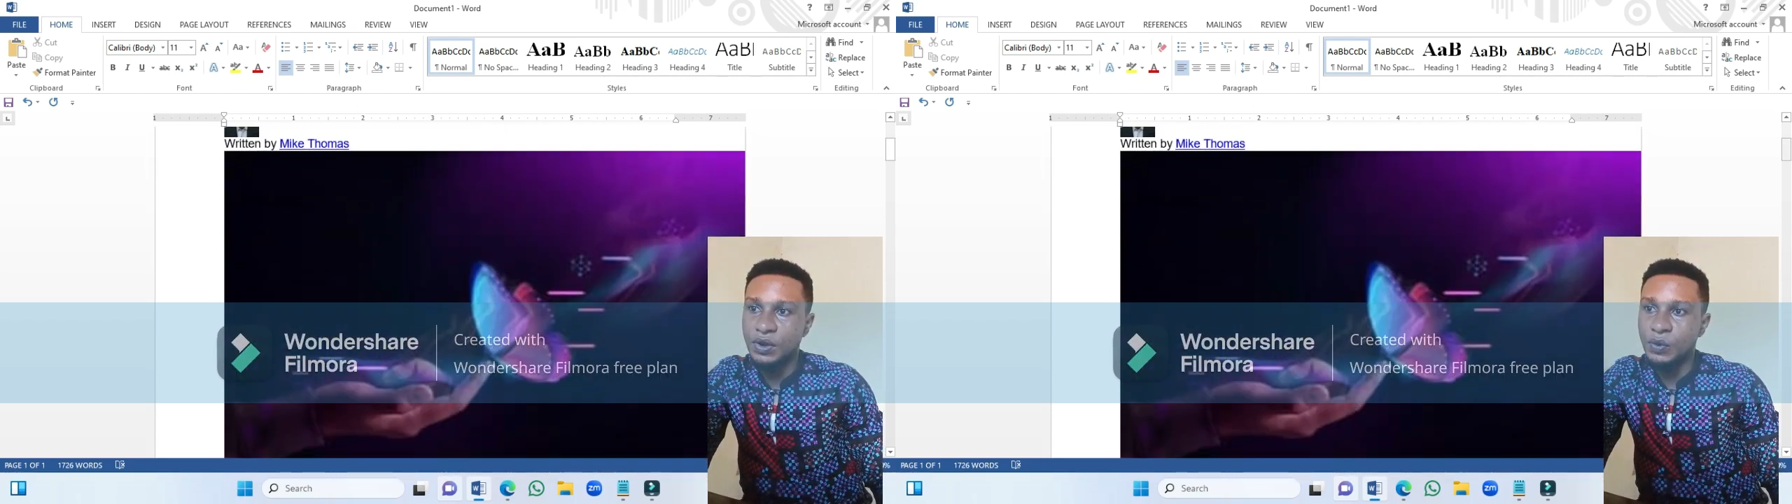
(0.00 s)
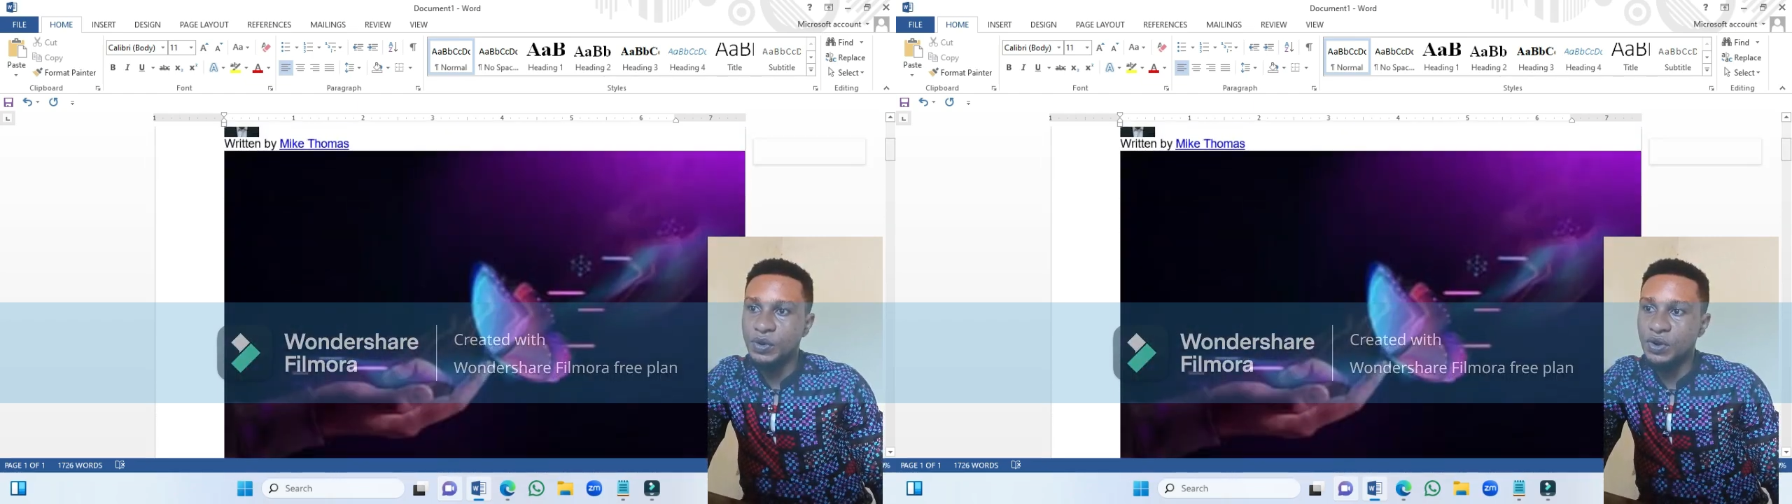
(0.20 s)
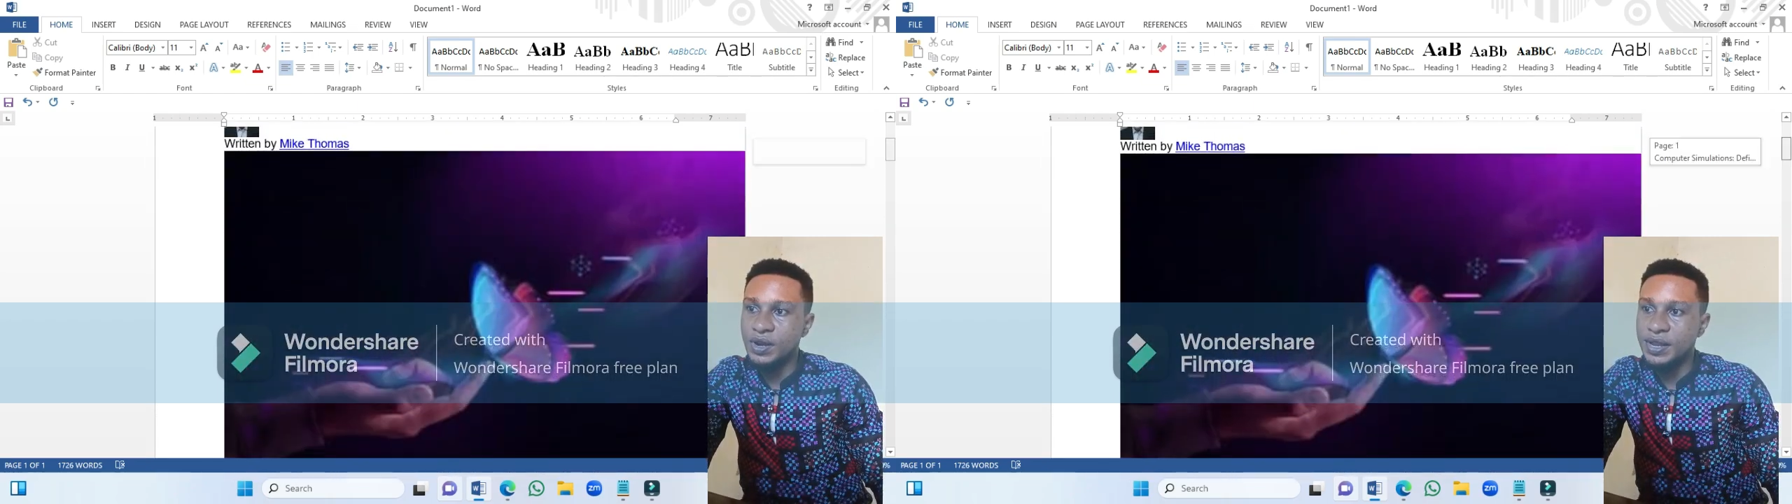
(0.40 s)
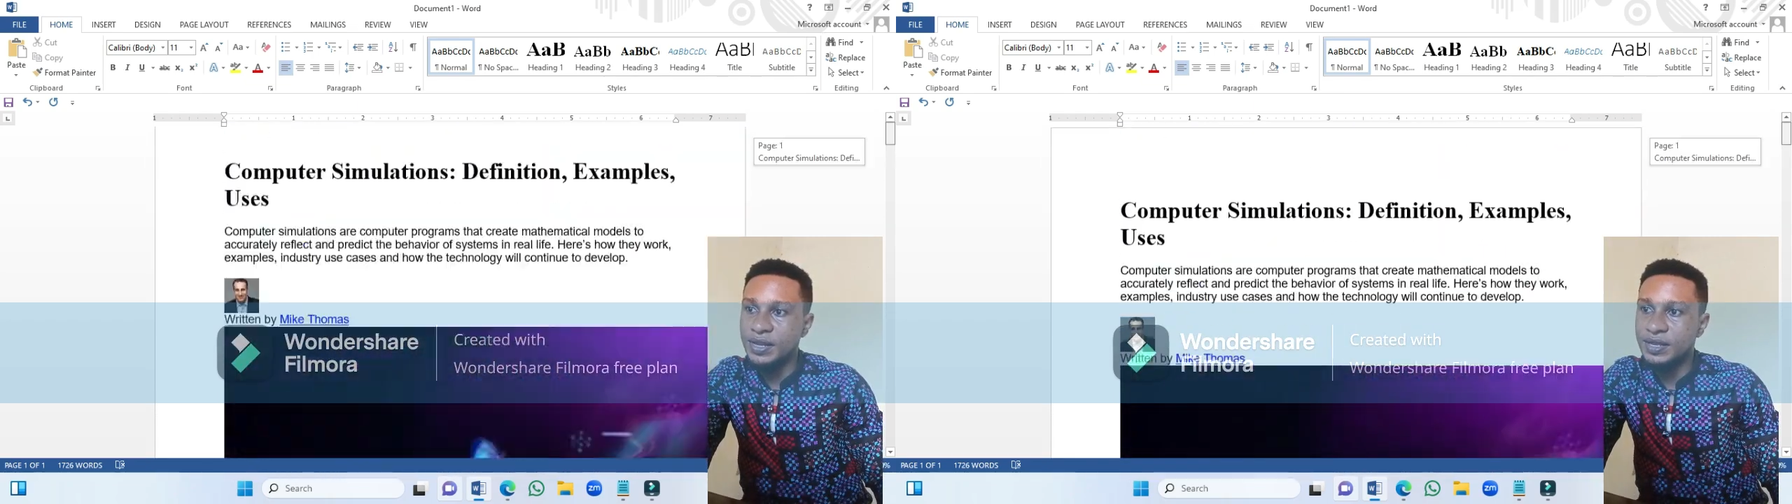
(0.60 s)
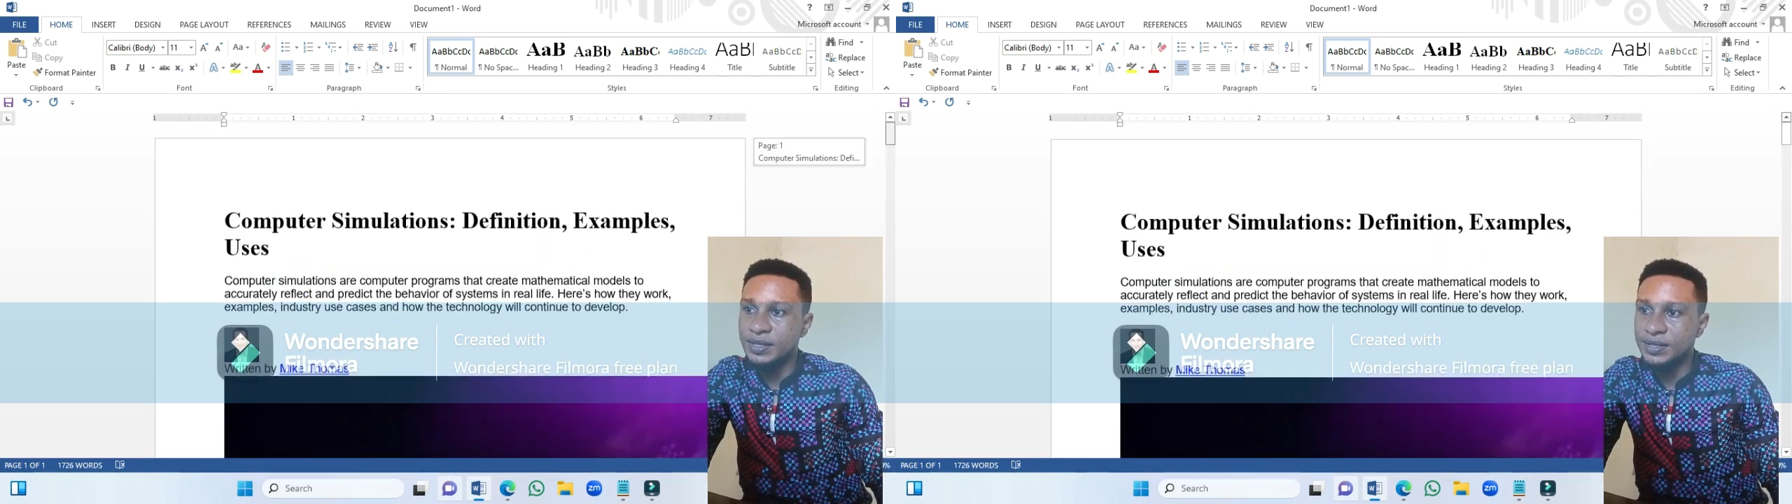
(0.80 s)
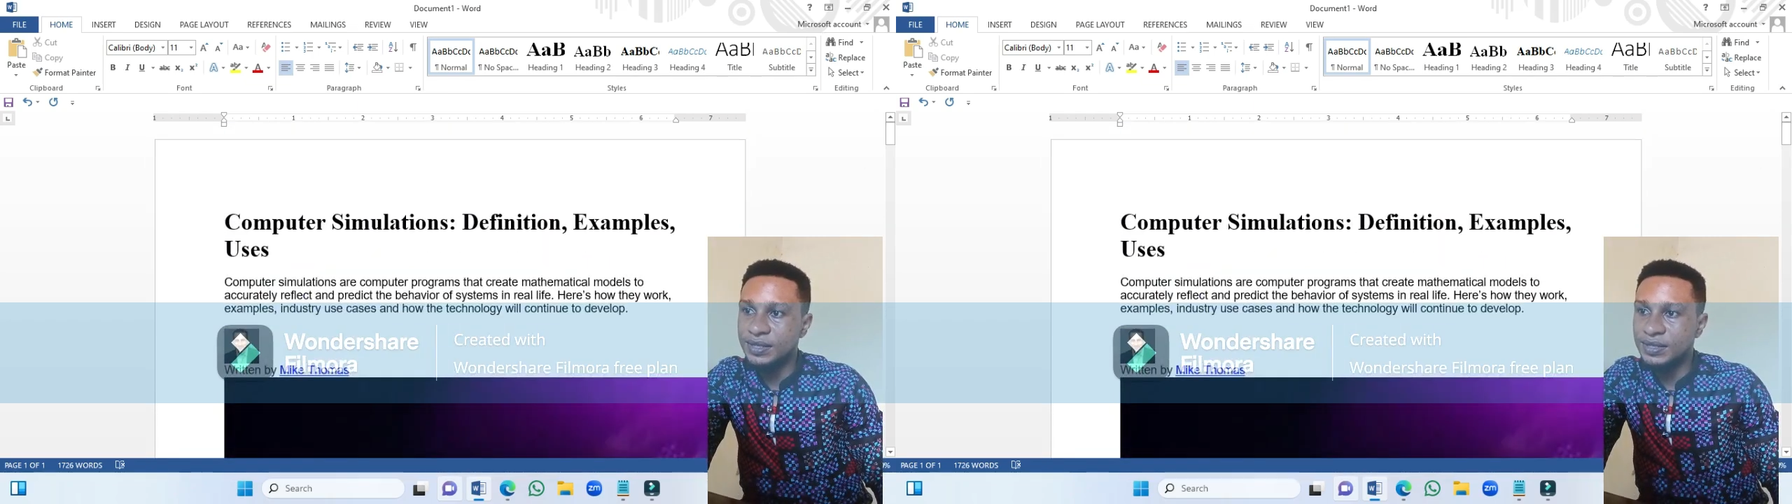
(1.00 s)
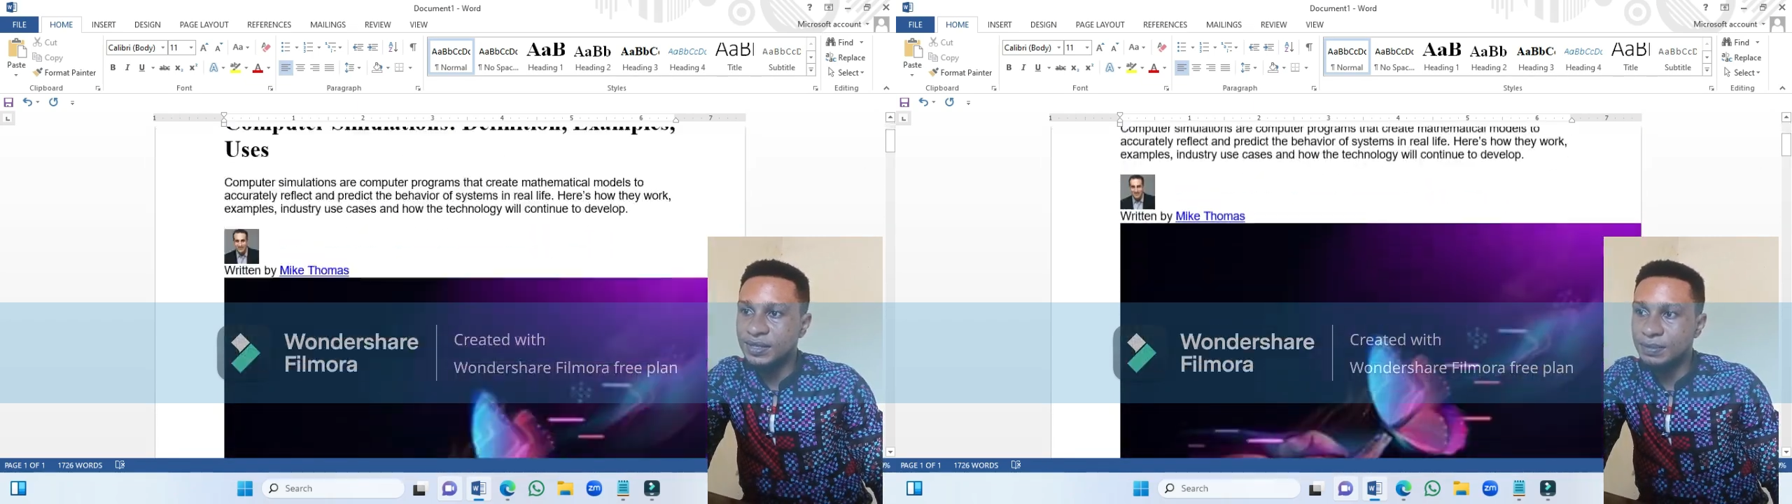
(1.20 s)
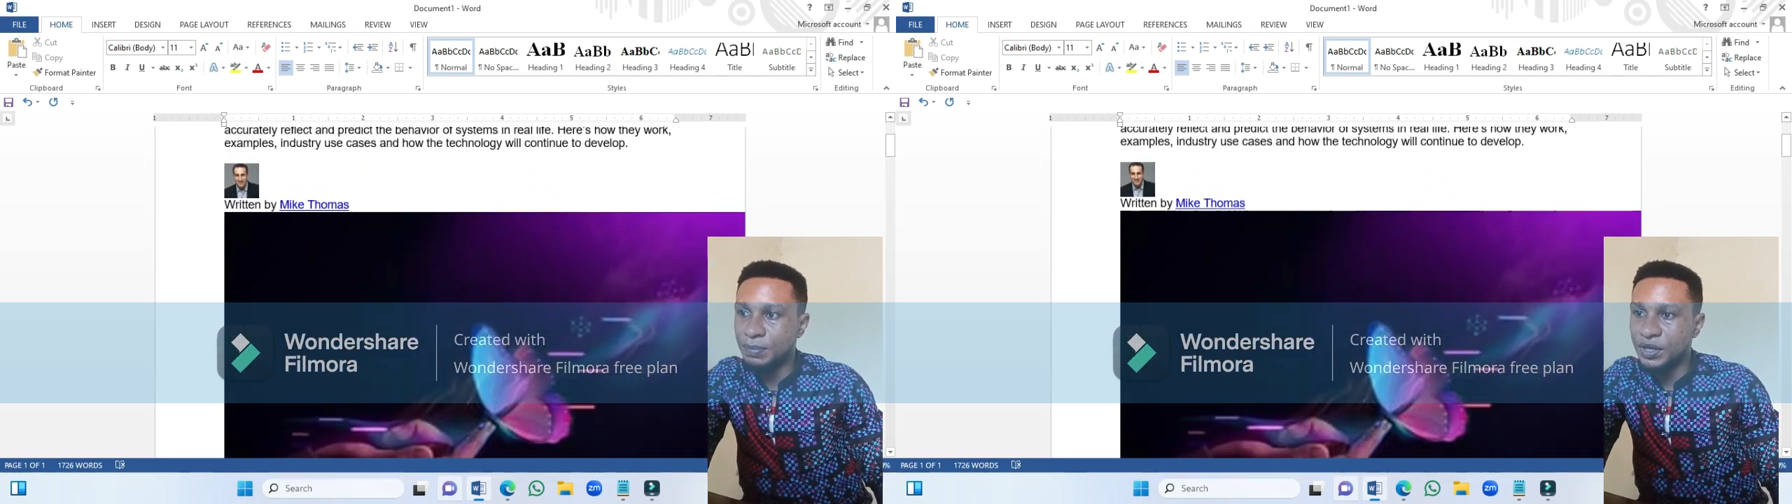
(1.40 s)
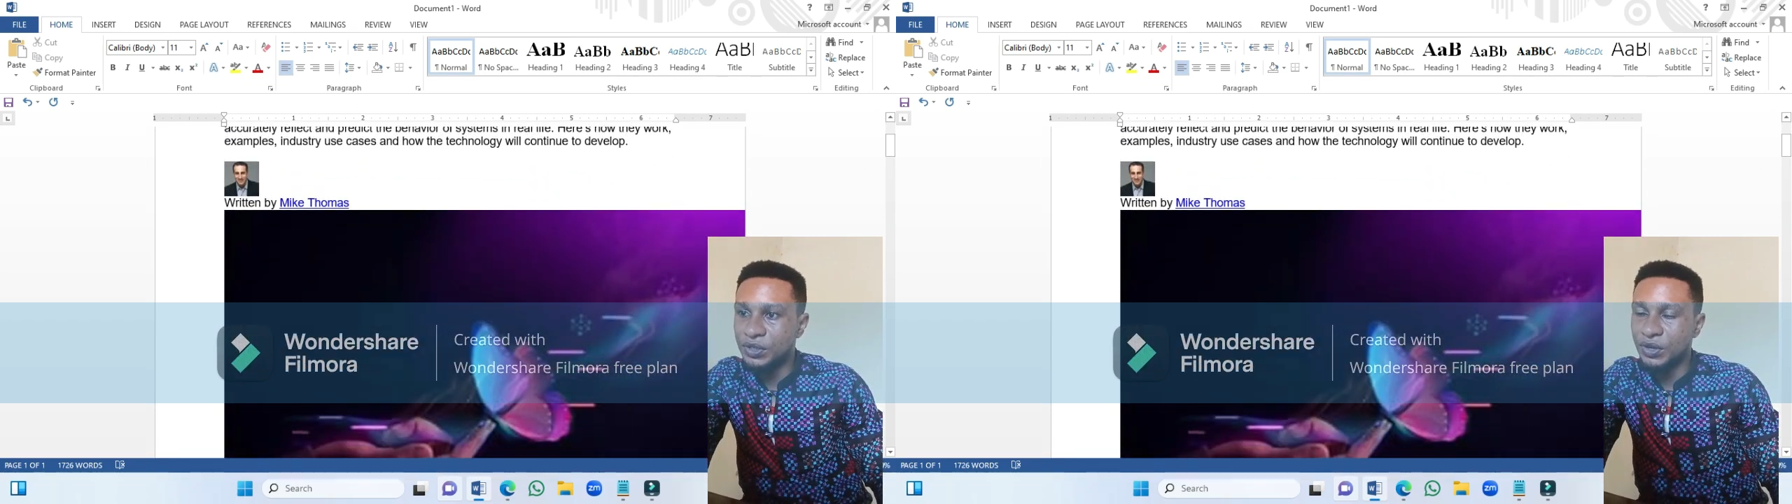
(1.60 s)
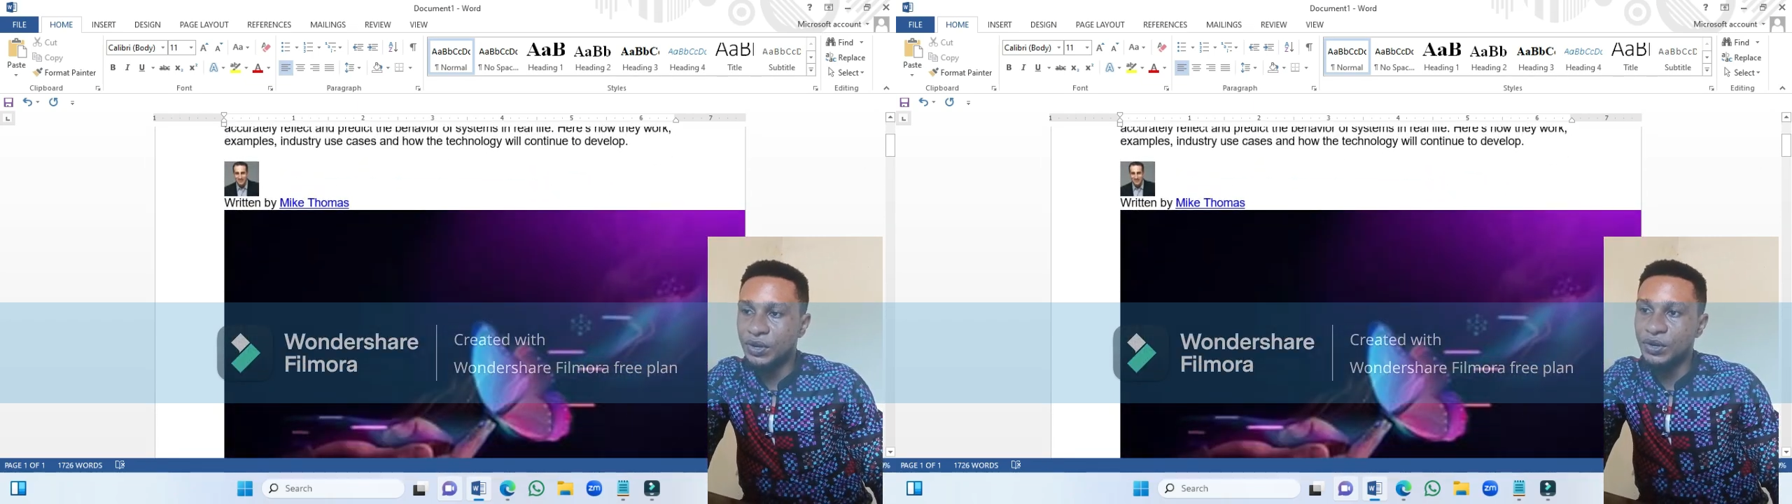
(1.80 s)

we don't need this picture.